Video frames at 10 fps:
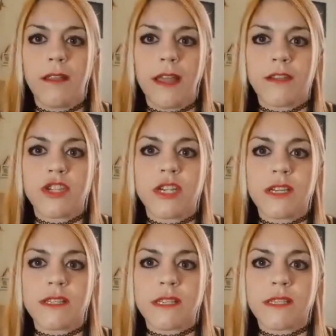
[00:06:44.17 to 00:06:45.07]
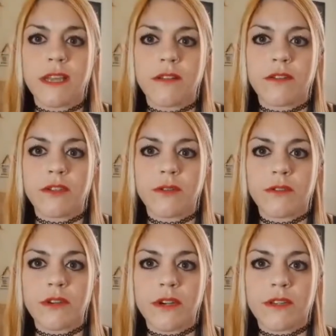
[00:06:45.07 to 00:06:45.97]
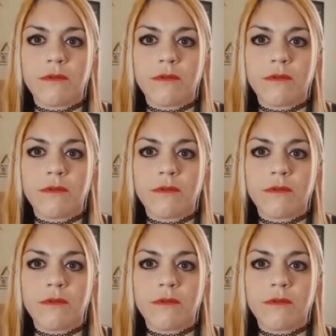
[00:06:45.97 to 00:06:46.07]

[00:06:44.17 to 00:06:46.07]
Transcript: and she is a sailor soldier as